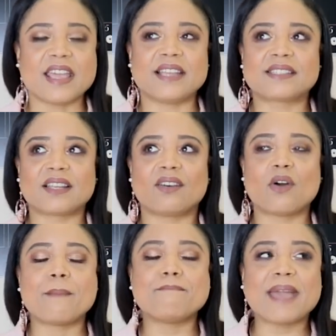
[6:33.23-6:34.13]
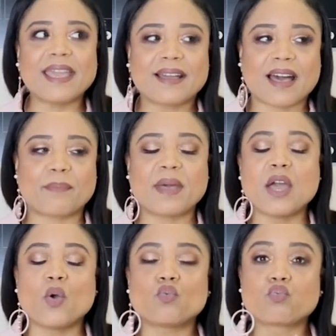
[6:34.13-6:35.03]
And so makeup
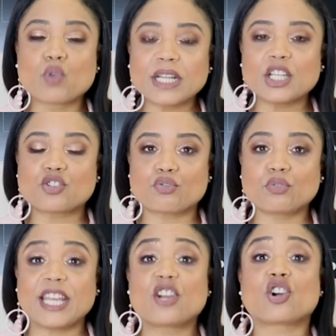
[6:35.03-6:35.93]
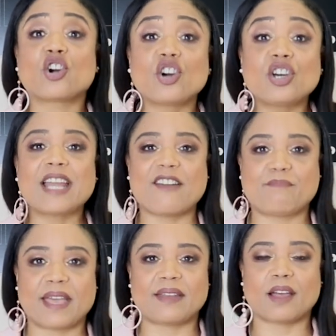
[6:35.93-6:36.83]
really truly could have
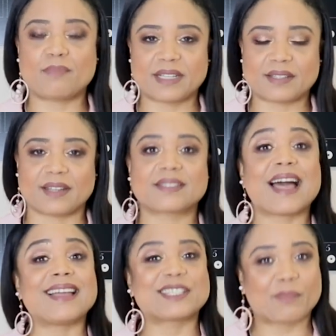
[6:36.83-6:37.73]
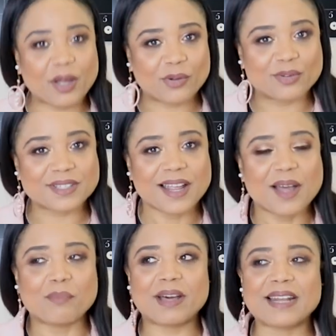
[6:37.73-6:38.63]
been a business, I suppose,
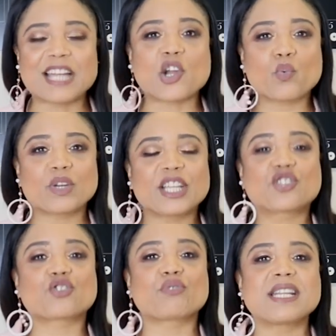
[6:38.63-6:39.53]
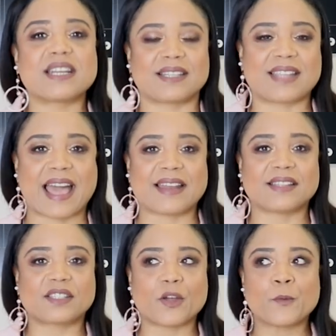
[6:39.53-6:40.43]
but I don't really treat it as that.
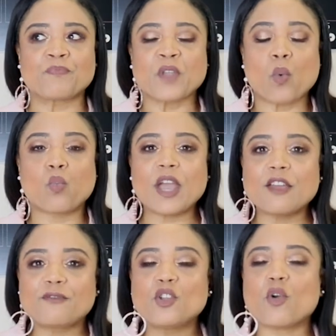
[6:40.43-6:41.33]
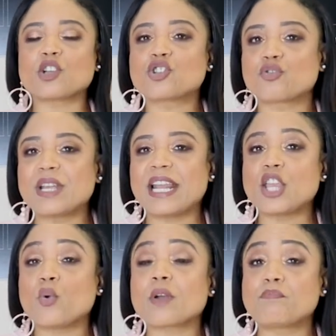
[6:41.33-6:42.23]
And so if you are
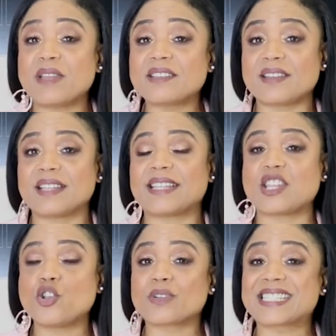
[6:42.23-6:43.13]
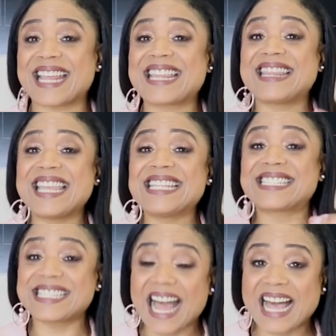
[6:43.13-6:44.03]
treating your business and you're seeing these
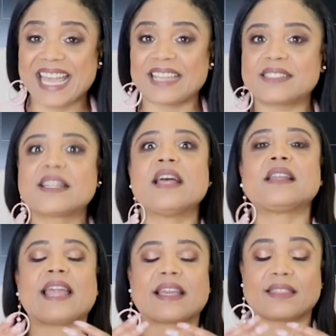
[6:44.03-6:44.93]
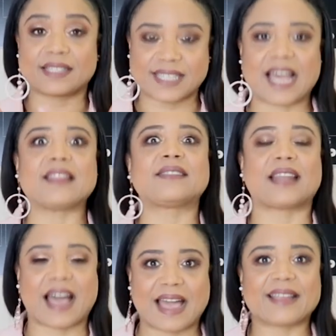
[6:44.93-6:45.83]
signs, like the signs
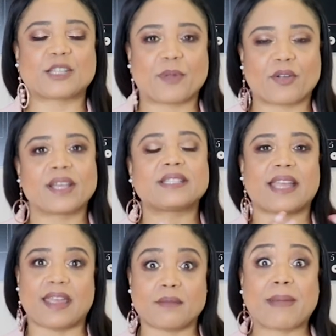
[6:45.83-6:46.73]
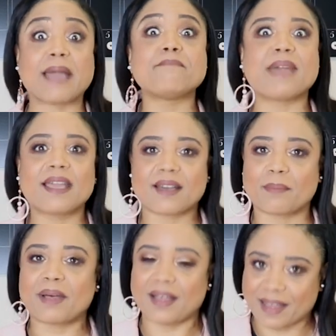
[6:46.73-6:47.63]
that I experience in my
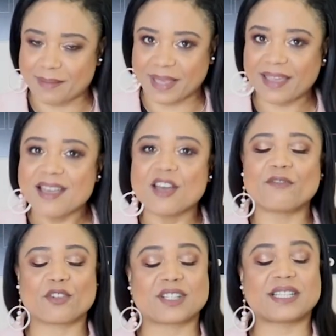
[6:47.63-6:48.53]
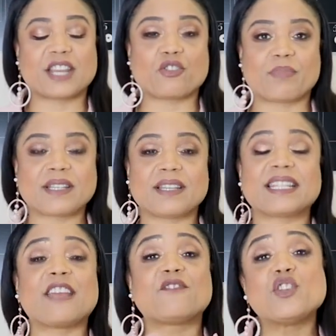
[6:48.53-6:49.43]
makeup hobby versus in your
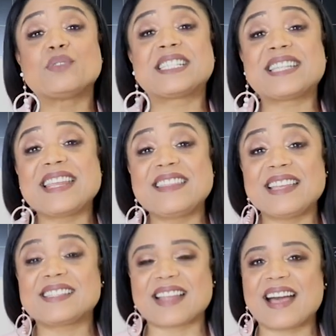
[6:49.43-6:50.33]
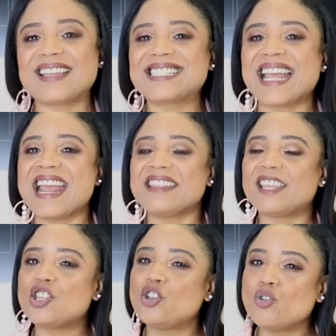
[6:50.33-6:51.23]
business, if you see these signs,
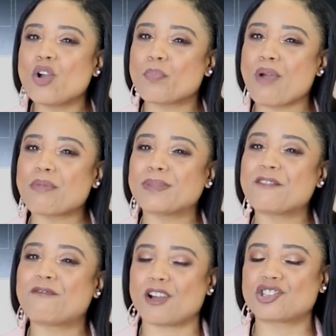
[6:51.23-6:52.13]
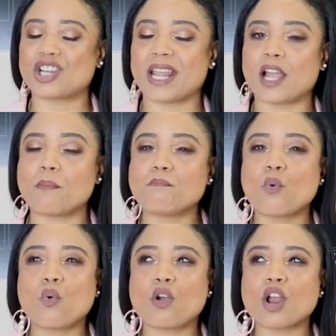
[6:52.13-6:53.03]
then you are probably functioning
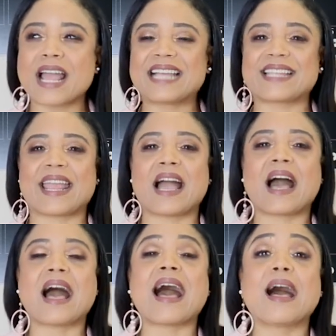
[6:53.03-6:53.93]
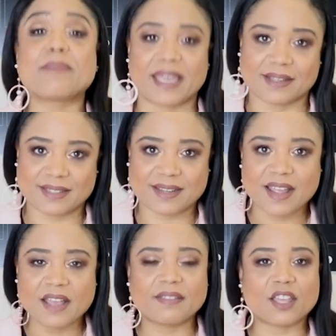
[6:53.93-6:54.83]
more as a
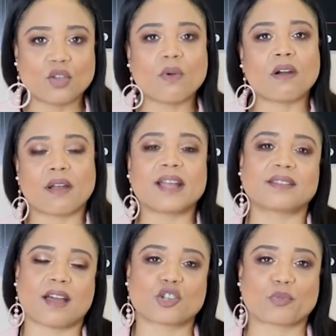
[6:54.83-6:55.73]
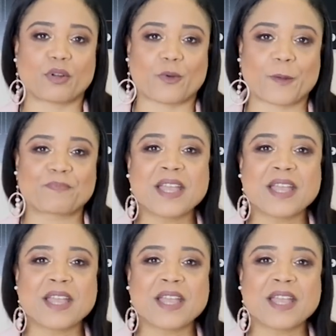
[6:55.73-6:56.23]
hobbyist than you are as an entrepreneur.